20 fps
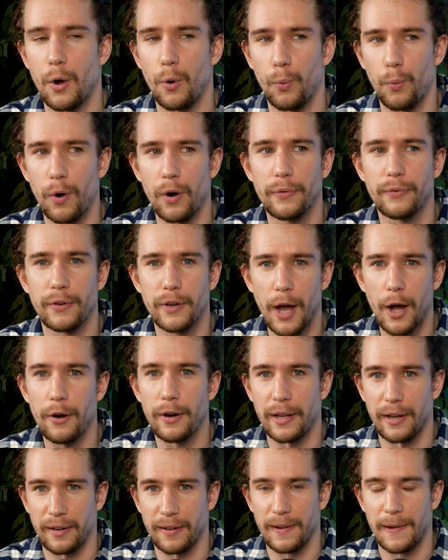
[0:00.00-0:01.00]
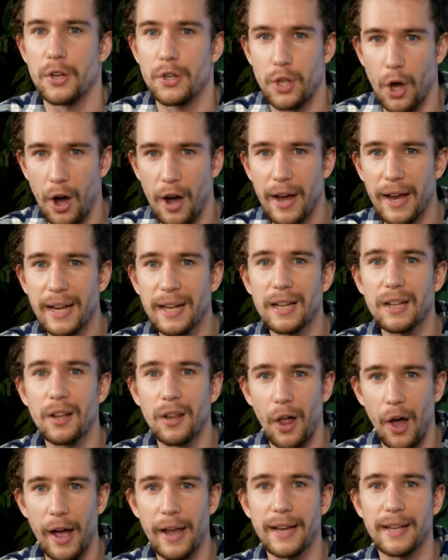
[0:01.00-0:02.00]
worth noting. Dying
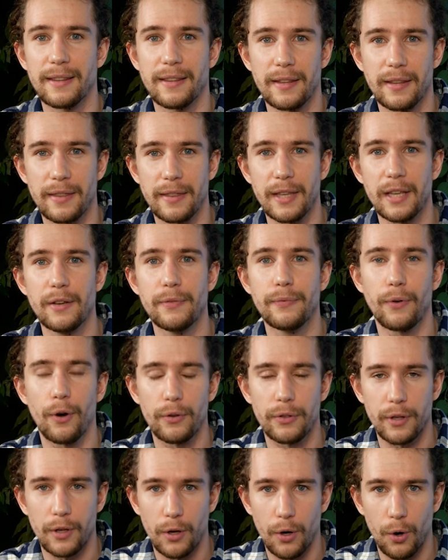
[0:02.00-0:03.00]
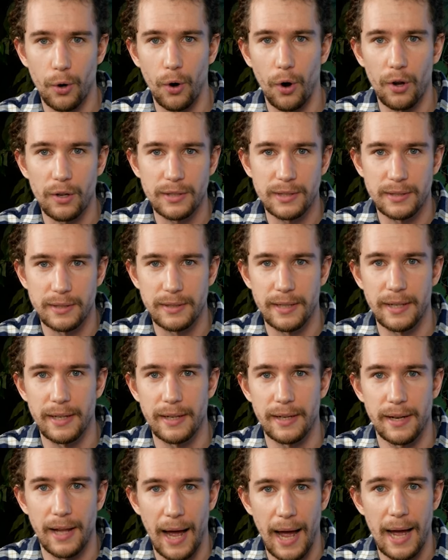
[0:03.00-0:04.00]
like the thief on the cross
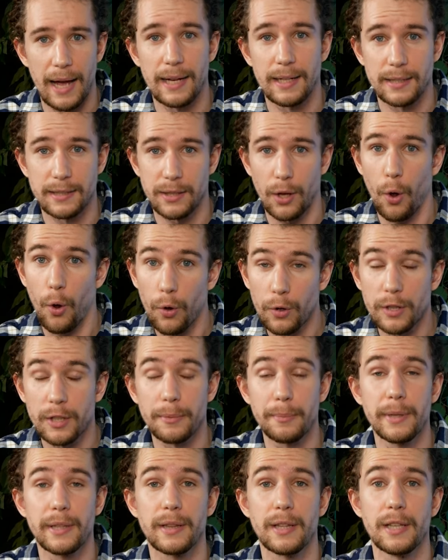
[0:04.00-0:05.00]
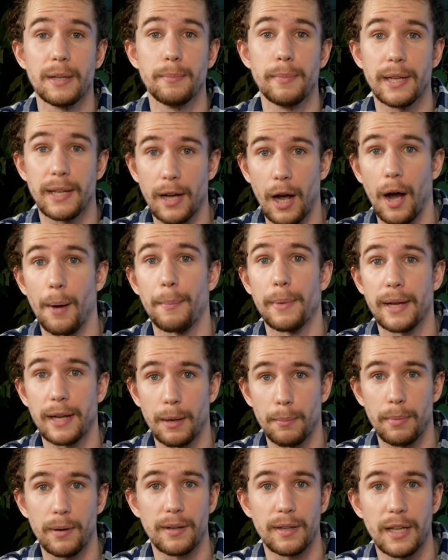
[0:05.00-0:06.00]
did, as ultimately becoming a
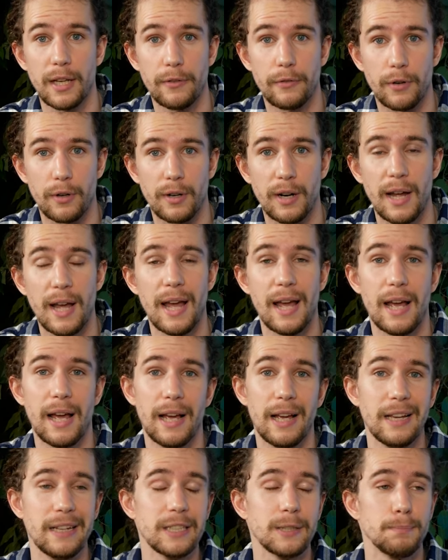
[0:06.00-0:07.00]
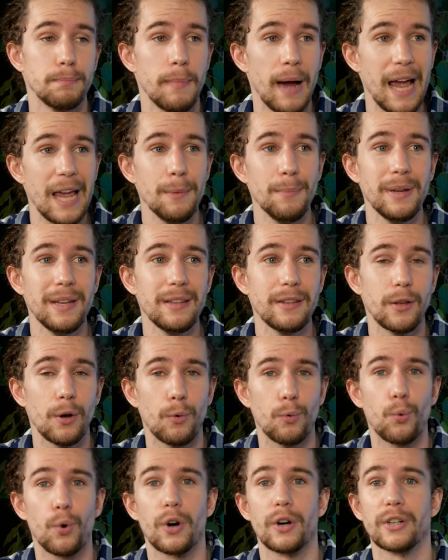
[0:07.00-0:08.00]
believer, is maybe the
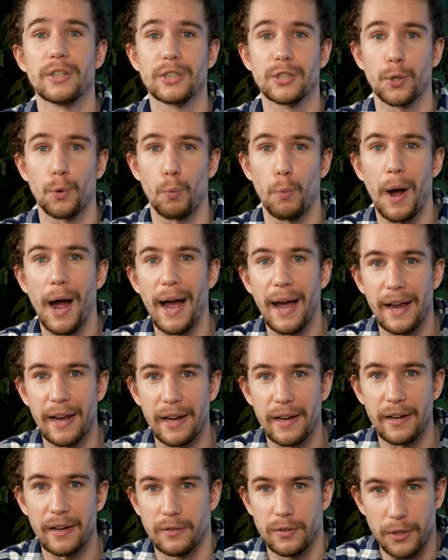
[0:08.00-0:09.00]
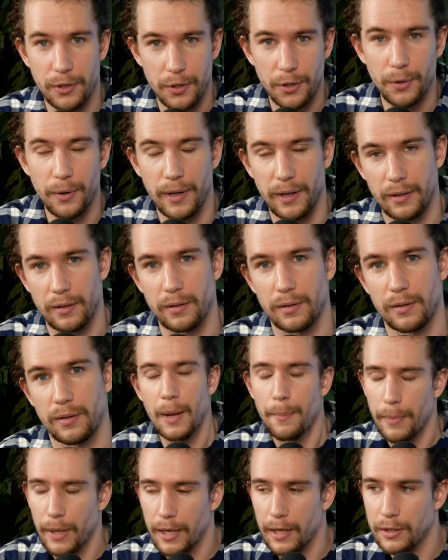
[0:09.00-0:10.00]
worst way to do it.
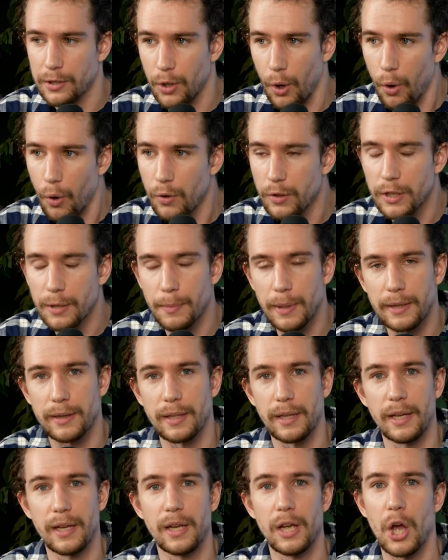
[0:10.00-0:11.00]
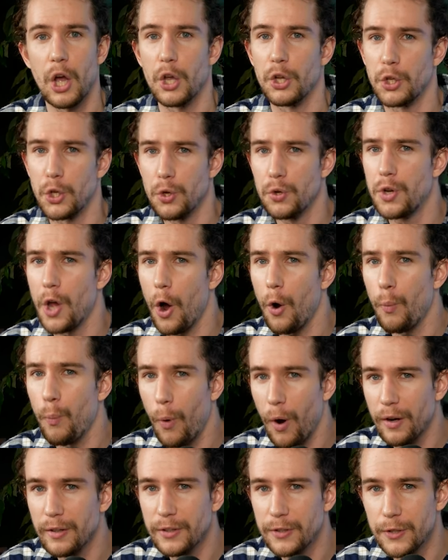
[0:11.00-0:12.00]
Because ultimately, you don't
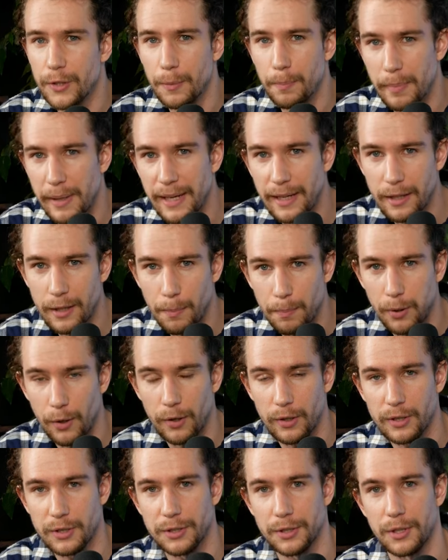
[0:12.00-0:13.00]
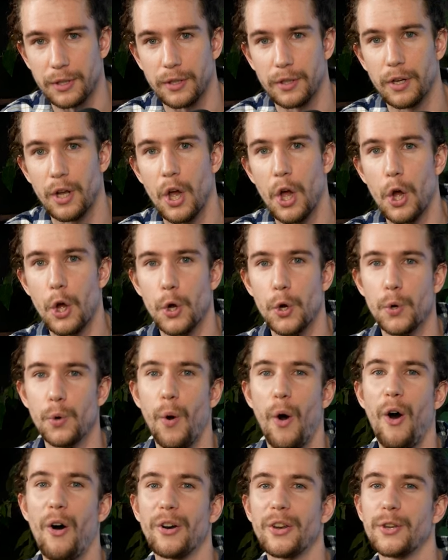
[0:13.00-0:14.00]
want to be the person who
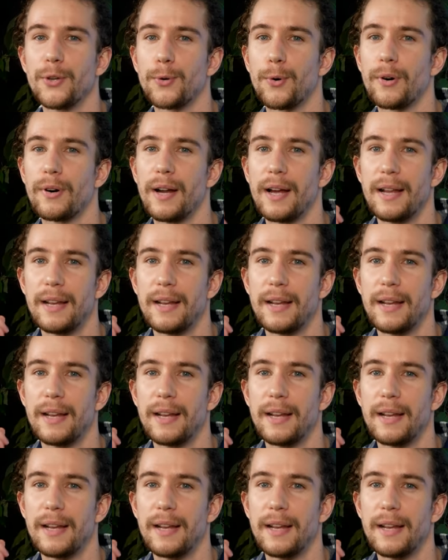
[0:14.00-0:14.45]
on your